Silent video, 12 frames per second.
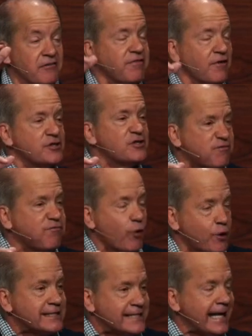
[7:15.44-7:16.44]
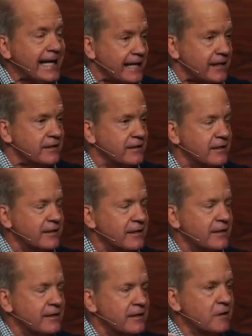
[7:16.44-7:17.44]
in verse 14.
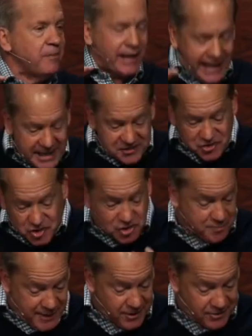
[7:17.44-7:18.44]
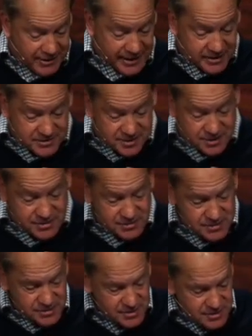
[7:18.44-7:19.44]
But his spirit
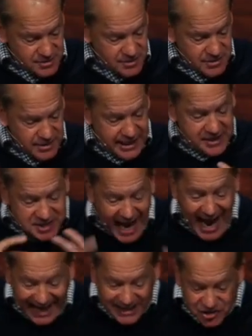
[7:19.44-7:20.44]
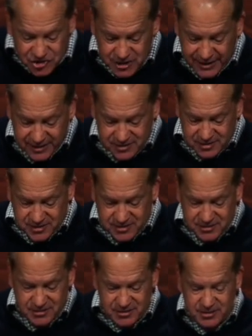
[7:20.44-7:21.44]
is
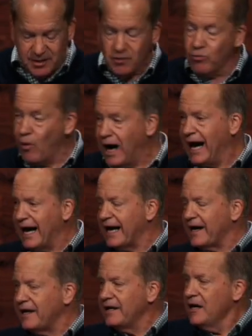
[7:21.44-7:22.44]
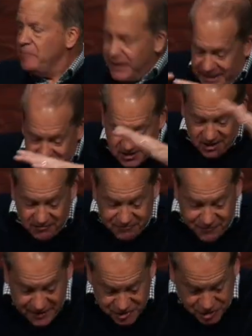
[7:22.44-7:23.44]
anxious. Why? Because of the
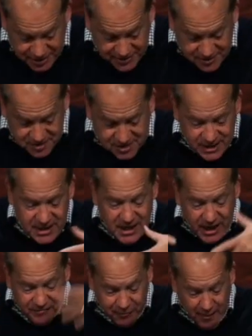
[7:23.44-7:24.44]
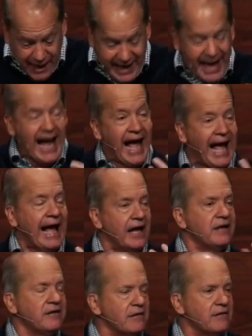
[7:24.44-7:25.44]
visions of my
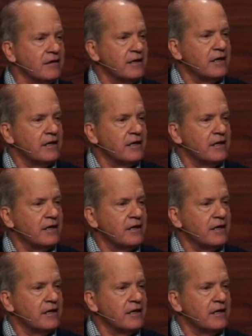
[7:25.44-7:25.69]
head.